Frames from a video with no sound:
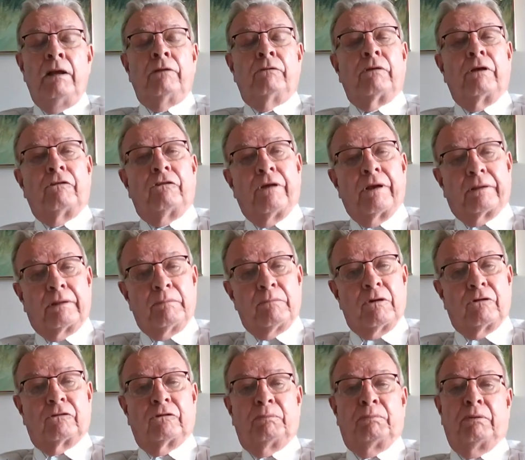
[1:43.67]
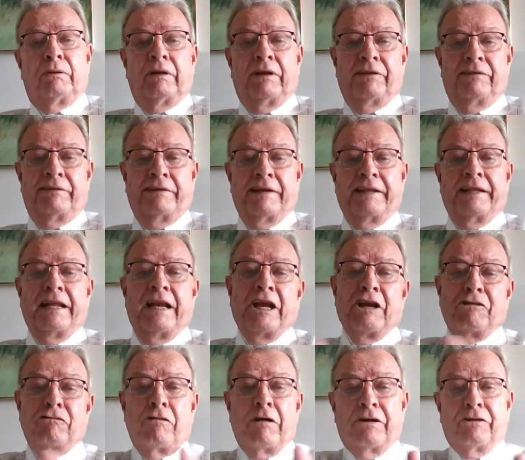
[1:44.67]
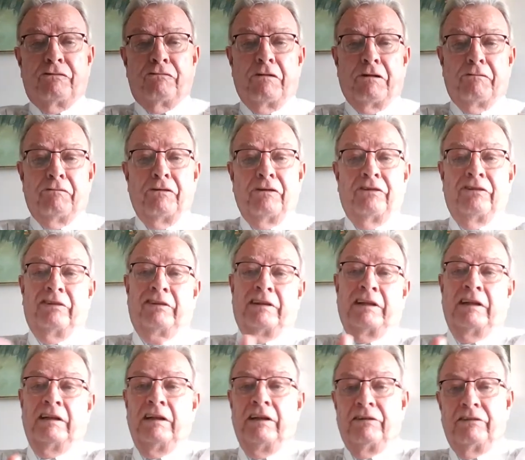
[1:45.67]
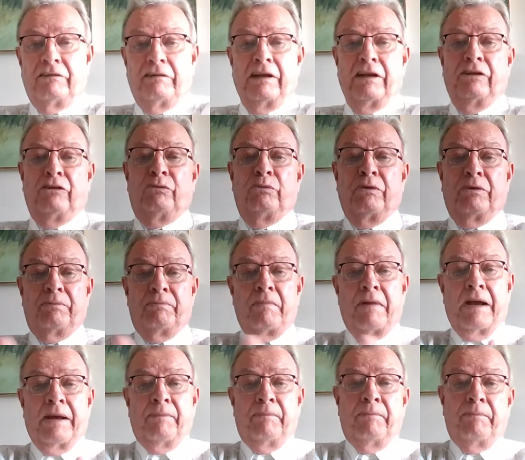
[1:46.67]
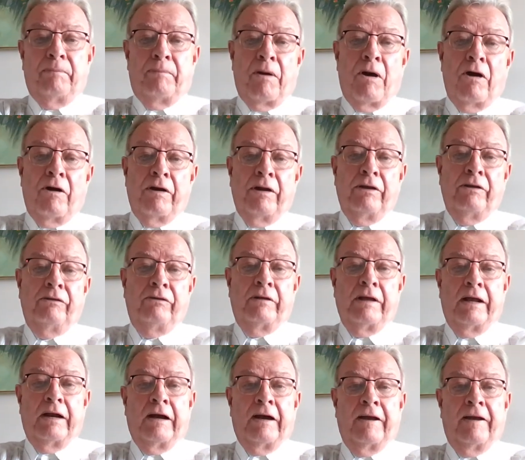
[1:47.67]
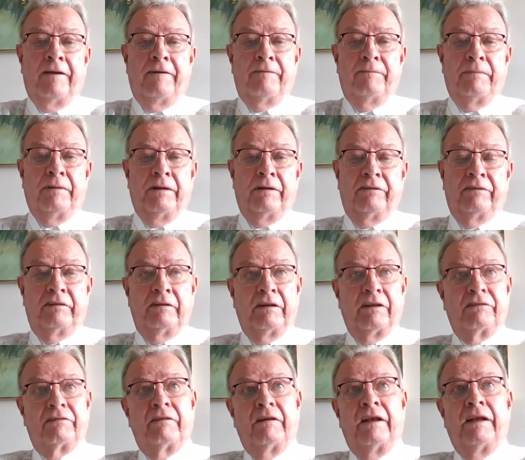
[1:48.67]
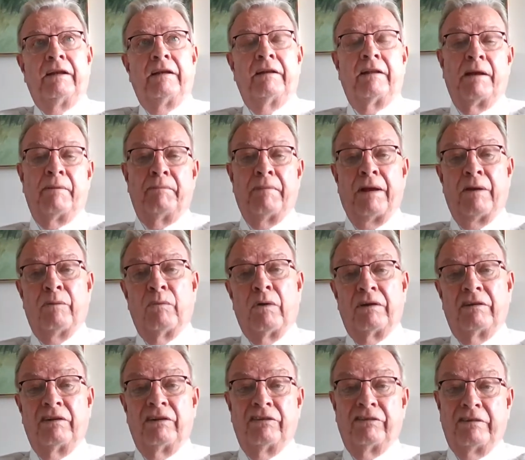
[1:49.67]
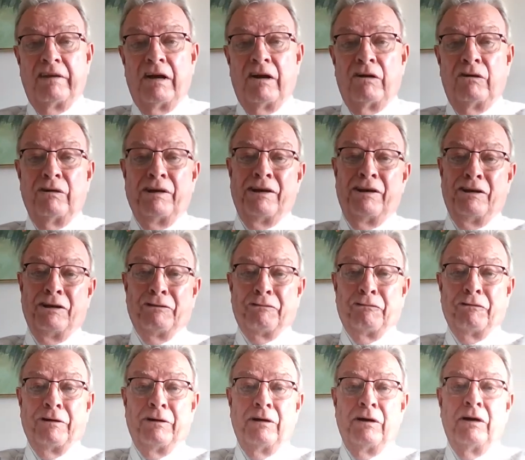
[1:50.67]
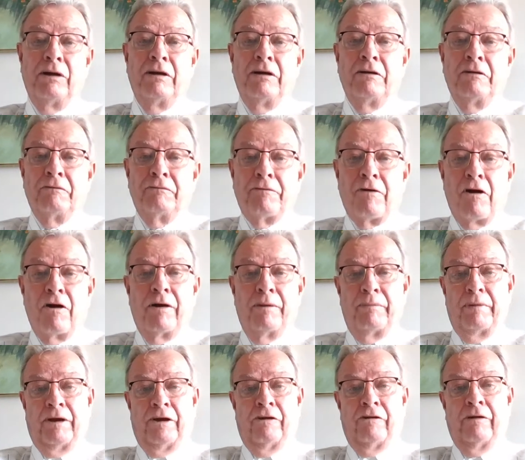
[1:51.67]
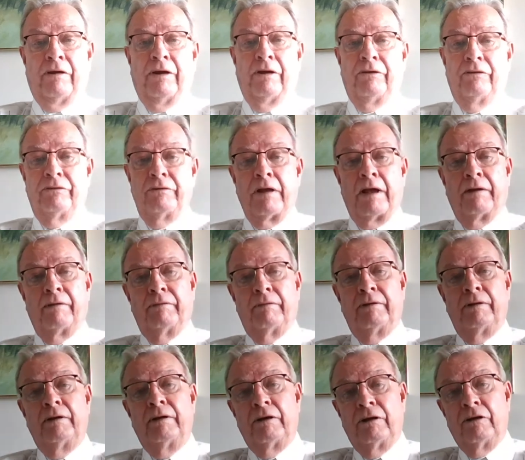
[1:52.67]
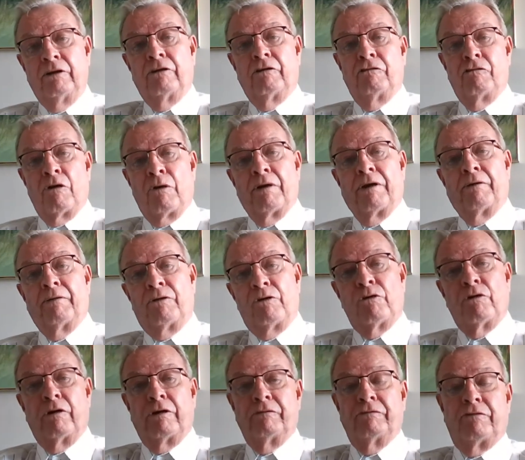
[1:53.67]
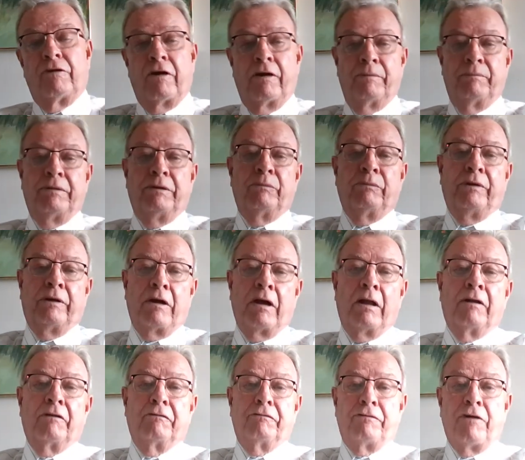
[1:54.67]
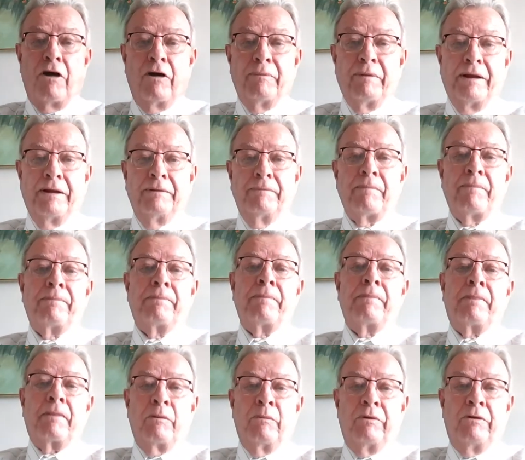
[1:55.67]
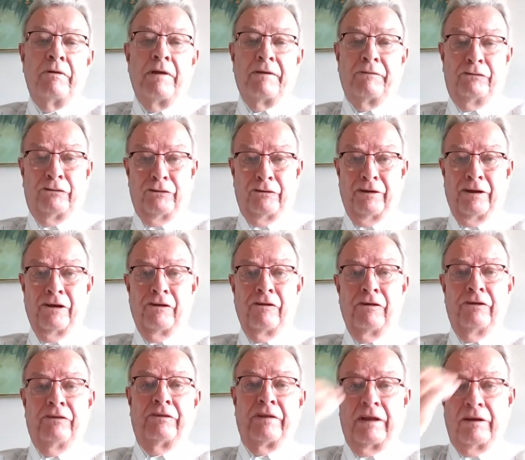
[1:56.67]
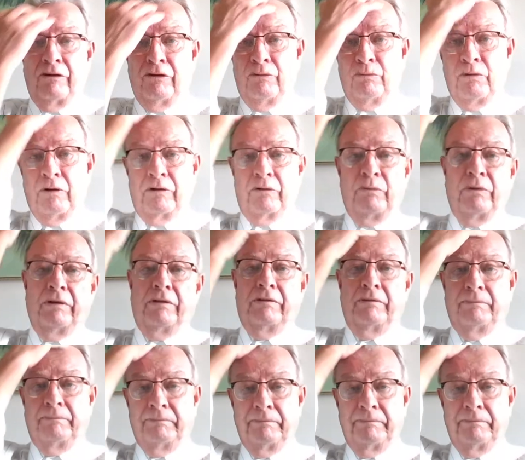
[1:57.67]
So I check the multiple listing. Then I cross-reference the listings with my parties that I have been soliciting that may want to sell in different farm areas. Not growing corn farm, but you call it farming when you have certain areas that you work with.